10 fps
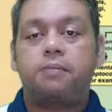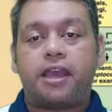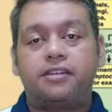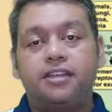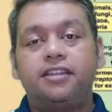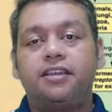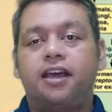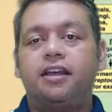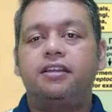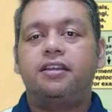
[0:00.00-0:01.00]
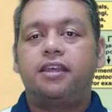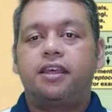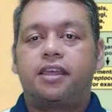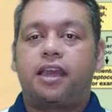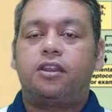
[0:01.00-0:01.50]
Bacteria
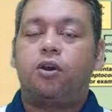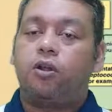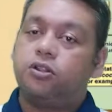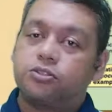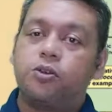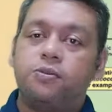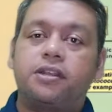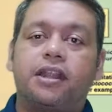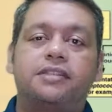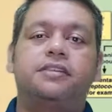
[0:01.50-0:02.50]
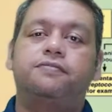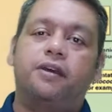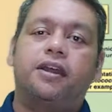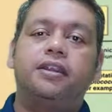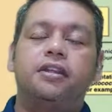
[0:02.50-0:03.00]
can also be
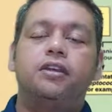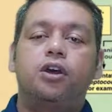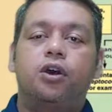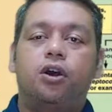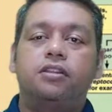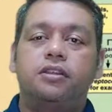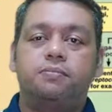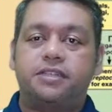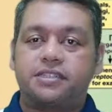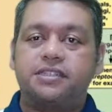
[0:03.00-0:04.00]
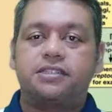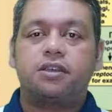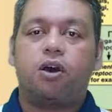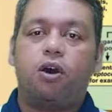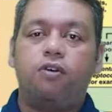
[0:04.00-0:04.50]
classified on the
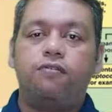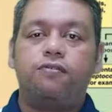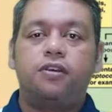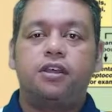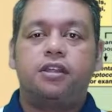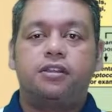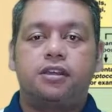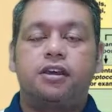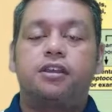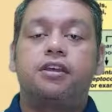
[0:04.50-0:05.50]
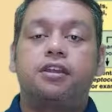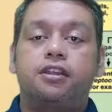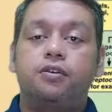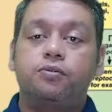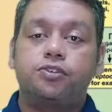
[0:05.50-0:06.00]
basis of their
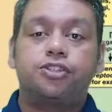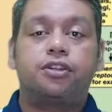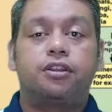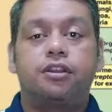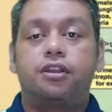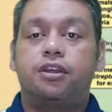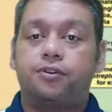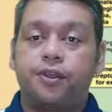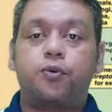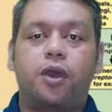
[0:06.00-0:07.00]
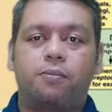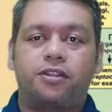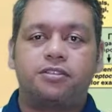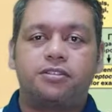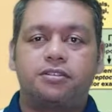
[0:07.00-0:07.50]
nutritional
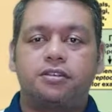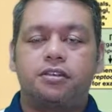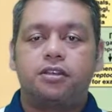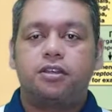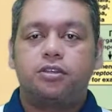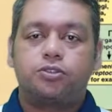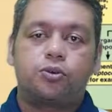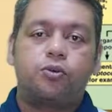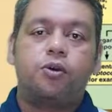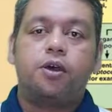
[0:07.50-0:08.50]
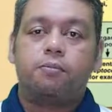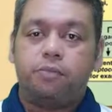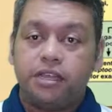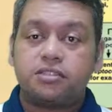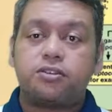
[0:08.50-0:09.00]
requirements. So
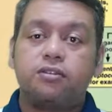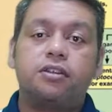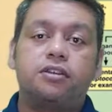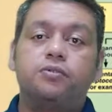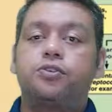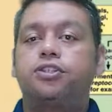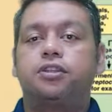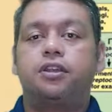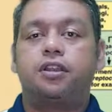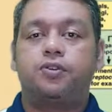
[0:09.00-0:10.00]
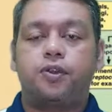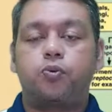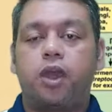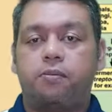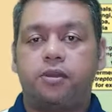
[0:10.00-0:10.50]
based on the nutritional
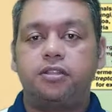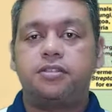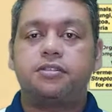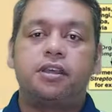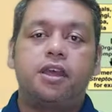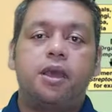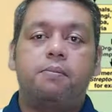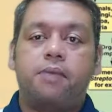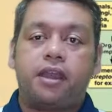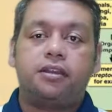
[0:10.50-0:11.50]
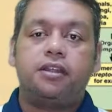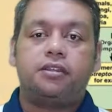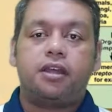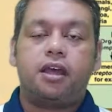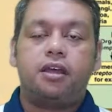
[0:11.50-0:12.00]
requirements,
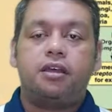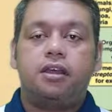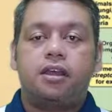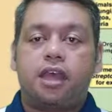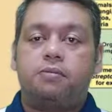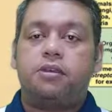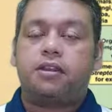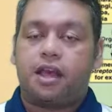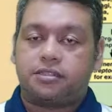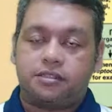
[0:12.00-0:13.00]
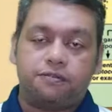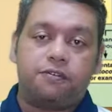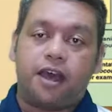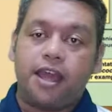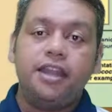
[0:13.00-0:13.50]
bacteria can be
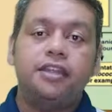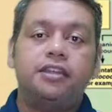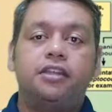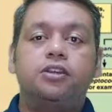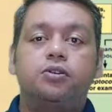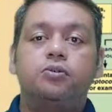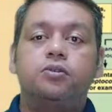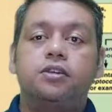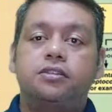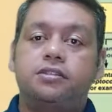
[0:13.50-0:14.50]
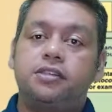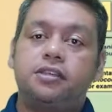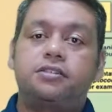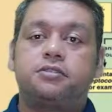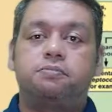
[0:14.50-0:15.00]
classified into
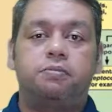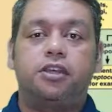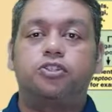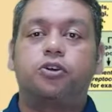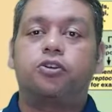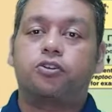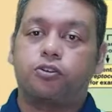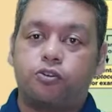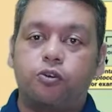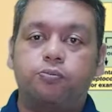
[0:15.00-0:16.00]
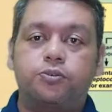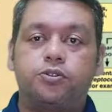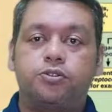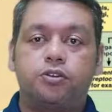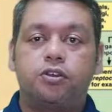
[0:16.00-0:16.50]
6 major
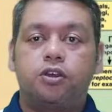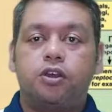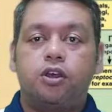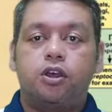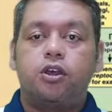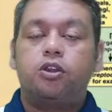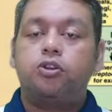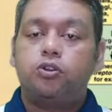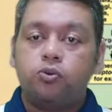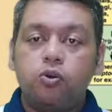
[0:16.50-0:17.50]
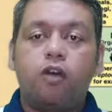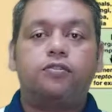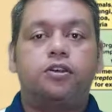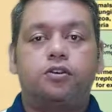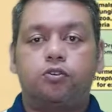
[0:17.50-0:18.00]
groups. 2
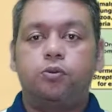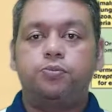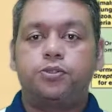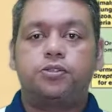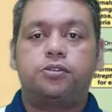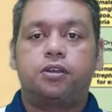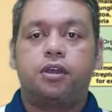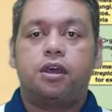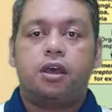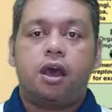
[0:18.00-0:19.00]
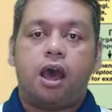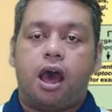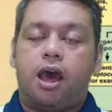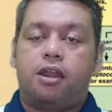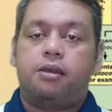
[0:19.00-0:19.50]
of the groups
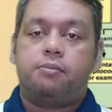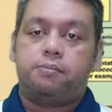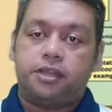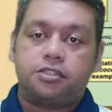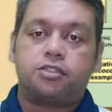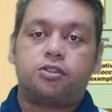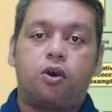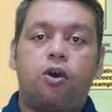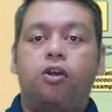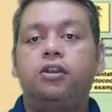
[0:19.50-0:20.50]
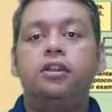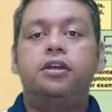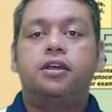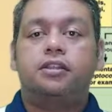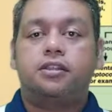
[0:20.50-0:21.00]
are based
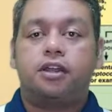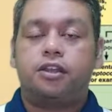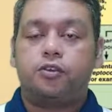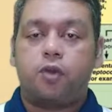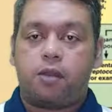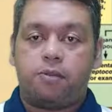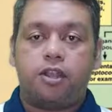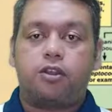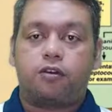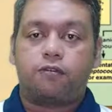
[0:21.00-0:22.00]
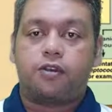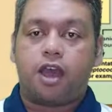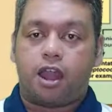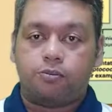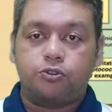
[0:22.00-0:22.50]
on the requirement of
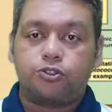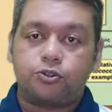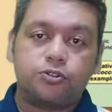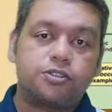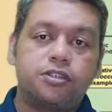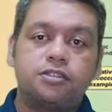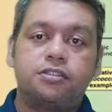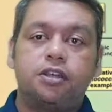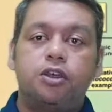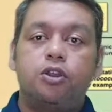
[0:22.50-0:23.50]
carbon sources.